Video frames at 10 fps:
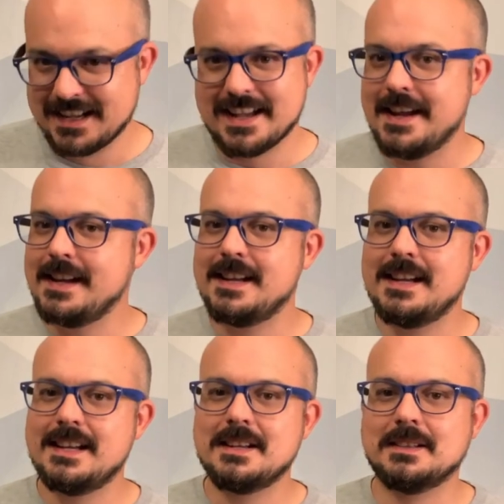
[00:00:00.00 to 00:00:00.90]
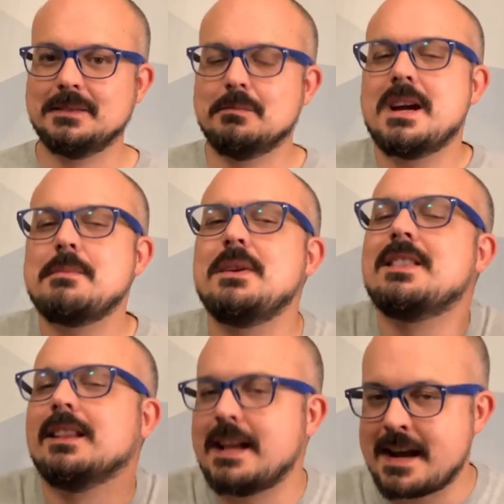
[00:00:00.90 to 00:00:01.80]
It might be
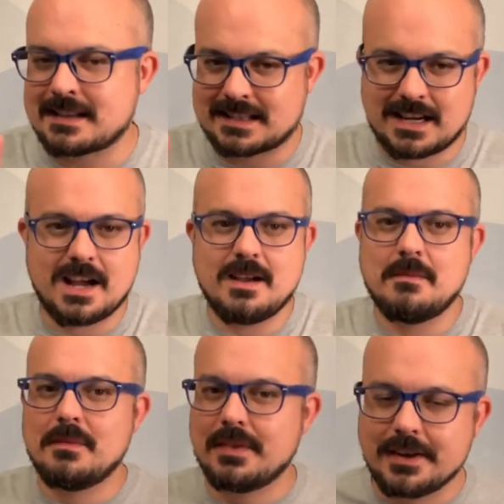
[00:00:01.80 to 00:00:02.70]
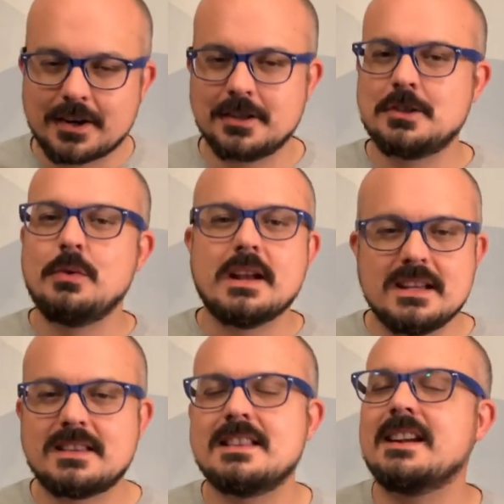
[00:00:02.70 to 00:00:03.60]
the last time they're going to do
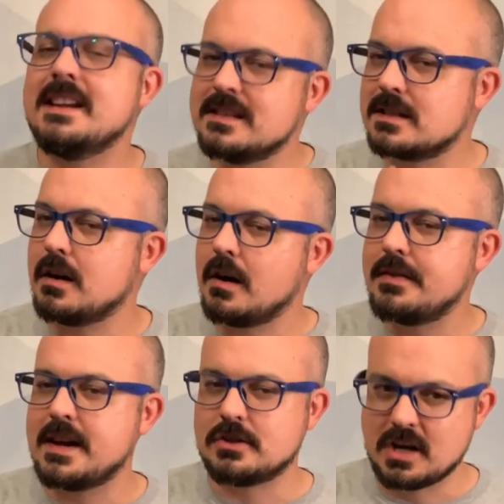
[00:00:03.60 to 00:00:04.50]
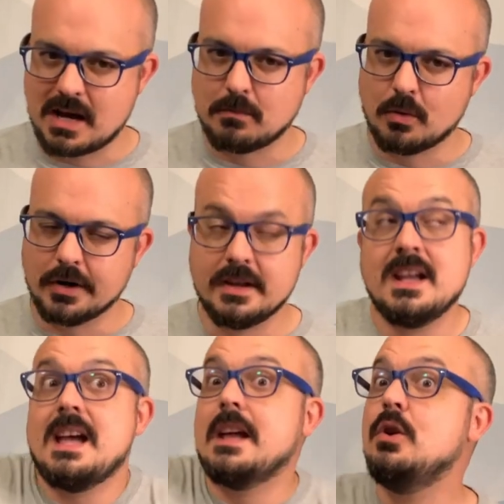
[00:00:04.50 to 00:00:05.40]
anything that isn't on that job board,
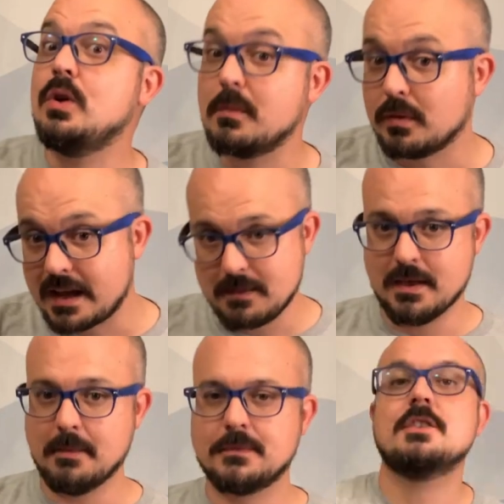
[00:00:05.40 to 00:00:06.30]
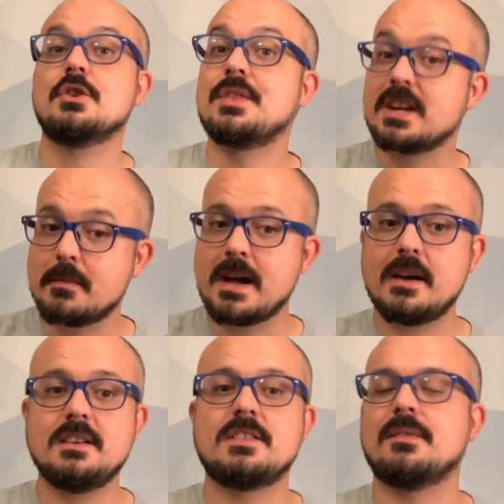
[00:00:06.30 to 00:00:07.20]
and who could blame them? So think
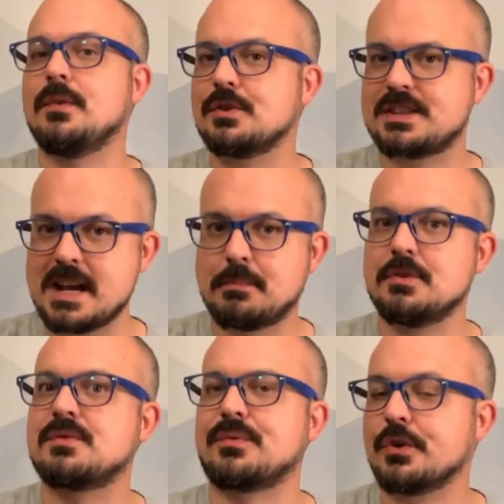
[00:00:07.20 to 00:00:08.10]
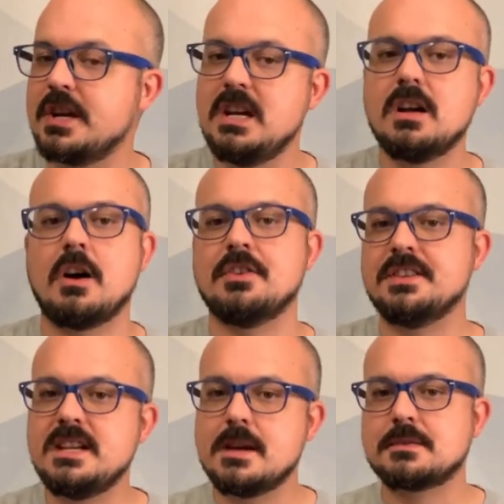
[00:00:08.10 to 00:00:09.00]
about it. The full sample's free on the
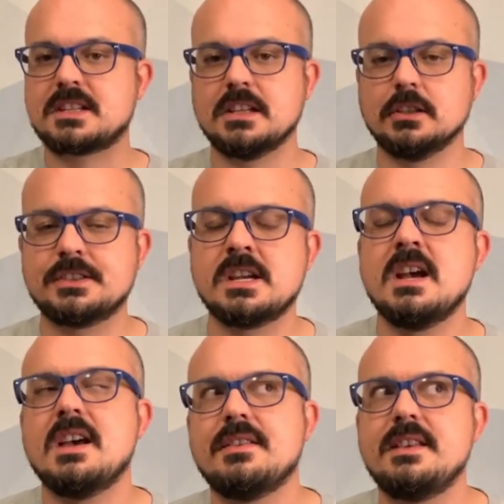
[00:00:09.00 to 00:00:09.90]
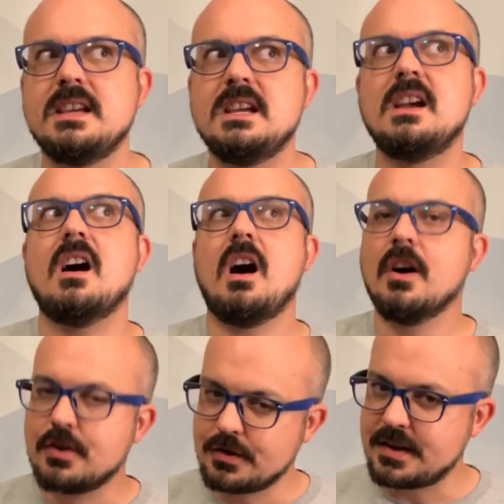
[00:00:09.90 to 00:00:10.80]
DMs Guild. The
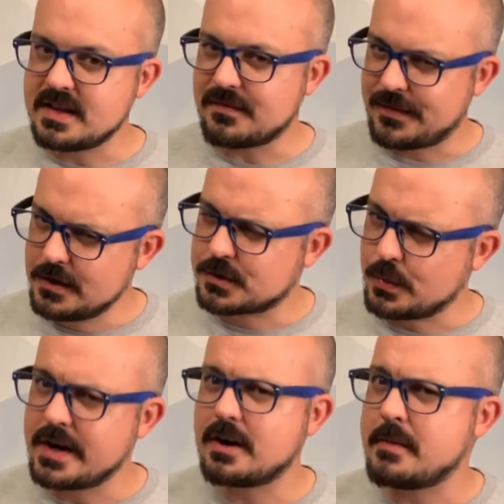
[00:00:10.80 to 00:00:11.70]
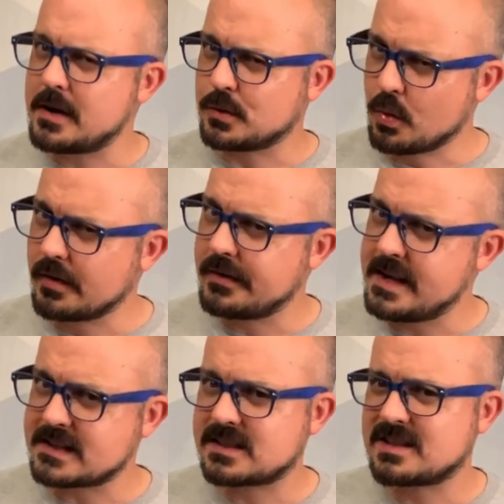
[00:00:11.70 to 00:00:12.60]
other thing that feels weird about Dwarven
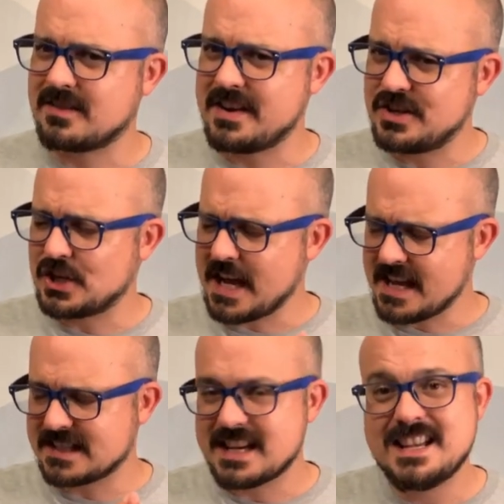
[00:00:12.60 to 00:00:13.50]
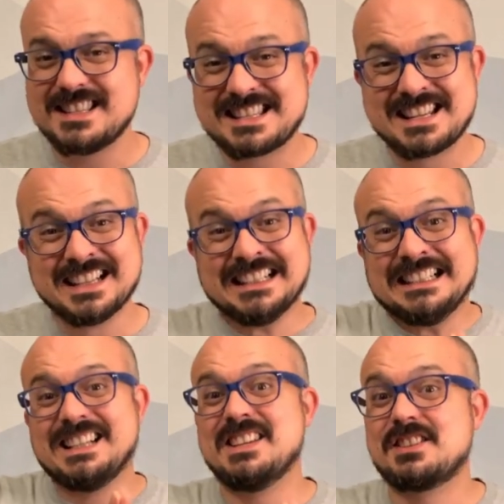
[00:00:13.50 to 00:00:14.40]
Excavation as is,
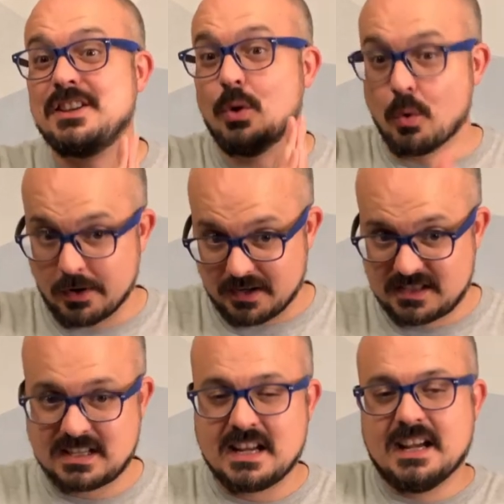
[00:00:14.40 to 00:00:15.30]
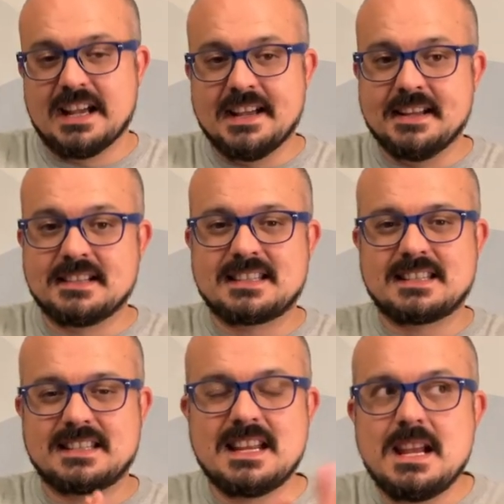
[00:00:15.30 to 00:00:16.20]
is the orcs? It
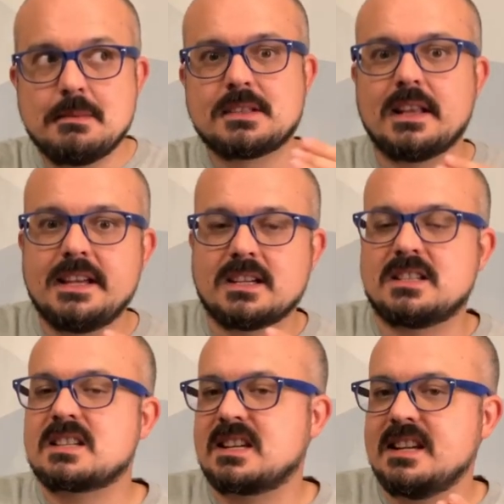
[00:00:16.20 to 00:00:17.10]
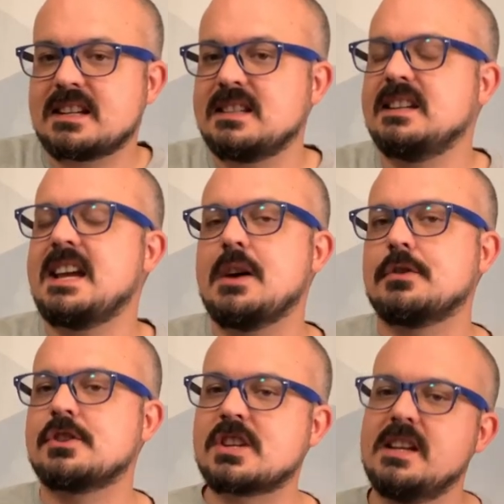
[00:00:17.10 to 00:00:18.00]
seems like a disconnected
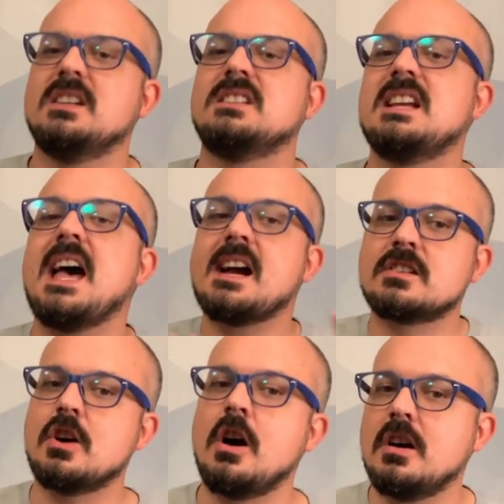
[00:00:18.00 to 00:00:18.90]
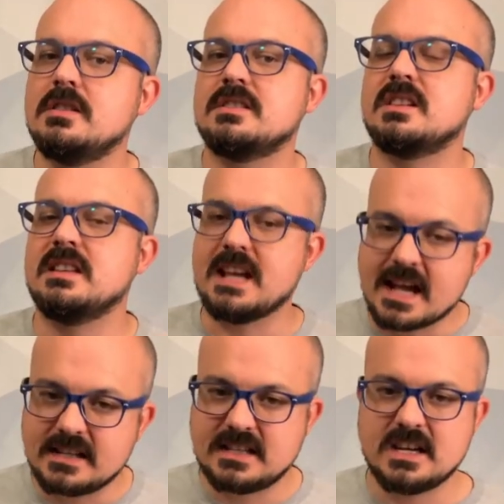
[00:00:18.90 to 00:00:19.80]
encounter just kind of tacked on to the
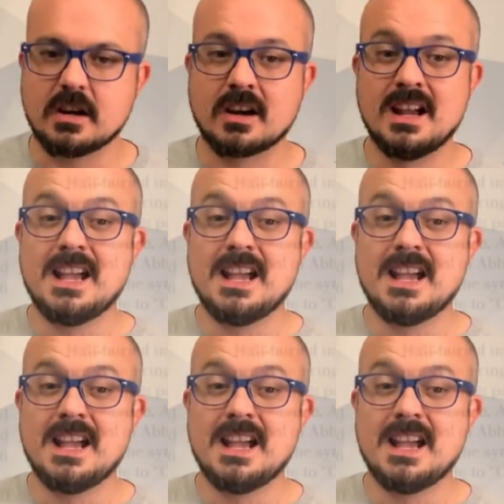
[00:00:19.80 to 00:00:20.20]
end here.